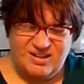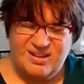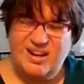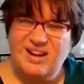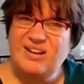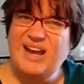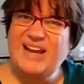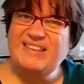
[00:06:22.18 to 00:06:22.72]
you
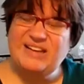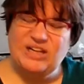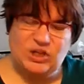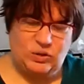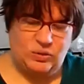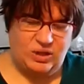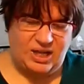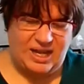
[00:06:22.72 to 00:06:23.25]
know, like the
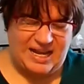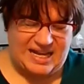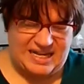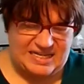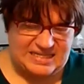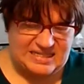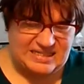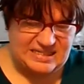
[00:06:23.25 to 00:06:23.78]
Google
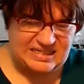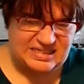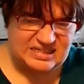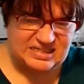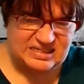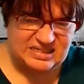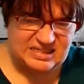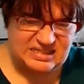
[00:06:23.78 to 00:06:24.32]

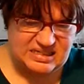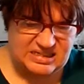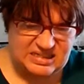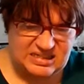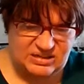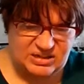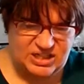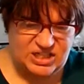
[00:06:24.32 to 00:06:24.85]

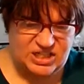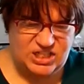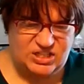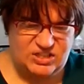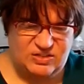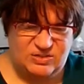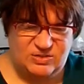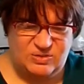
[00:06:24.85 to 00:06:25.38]
eyes you could
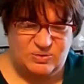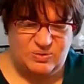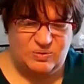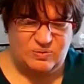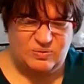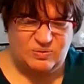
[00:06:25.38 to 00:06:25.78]
do,